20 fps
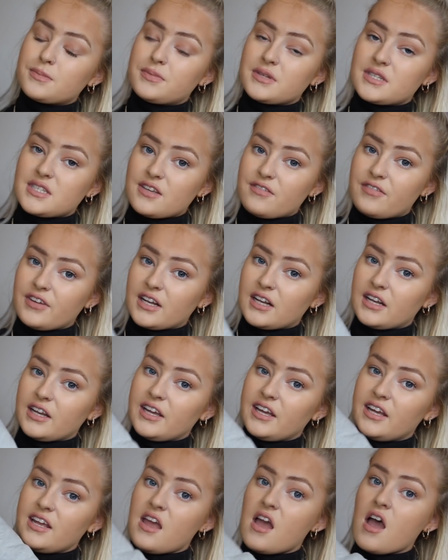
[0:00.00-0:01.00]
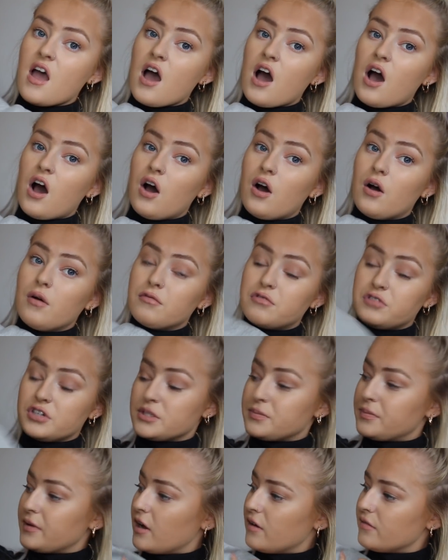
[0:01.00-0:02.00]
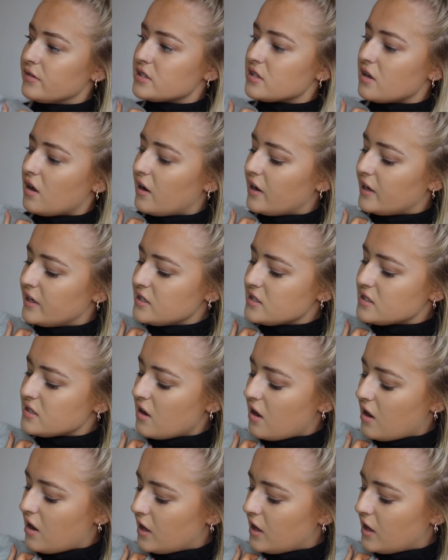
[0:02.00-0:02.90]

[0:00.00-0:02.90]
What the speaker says: specifically for it to be oversized.